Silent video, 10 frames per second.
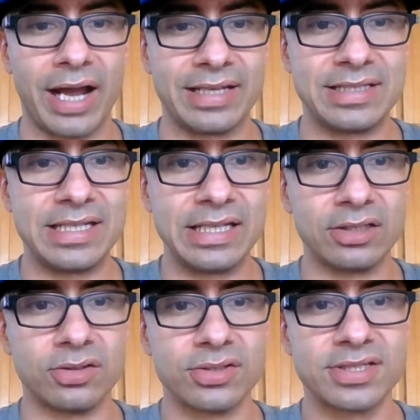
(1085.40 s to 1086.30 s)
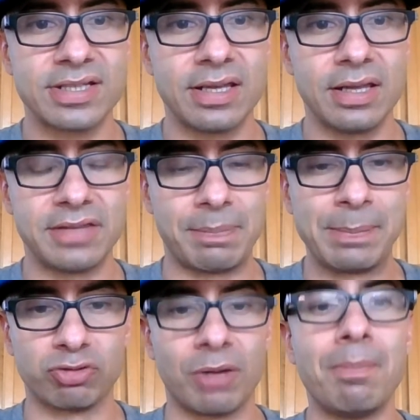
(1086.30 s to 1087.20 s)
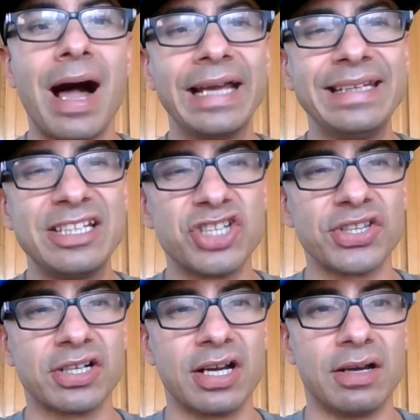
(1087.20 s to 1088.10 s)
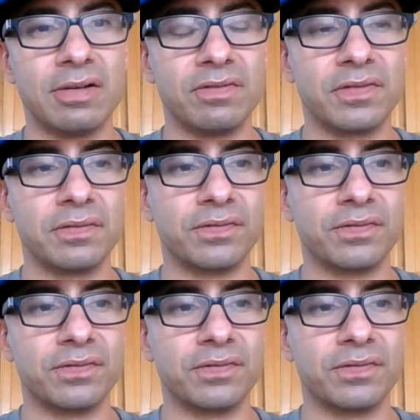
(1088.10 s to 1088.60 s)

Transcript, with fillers: ideals that people remind each other of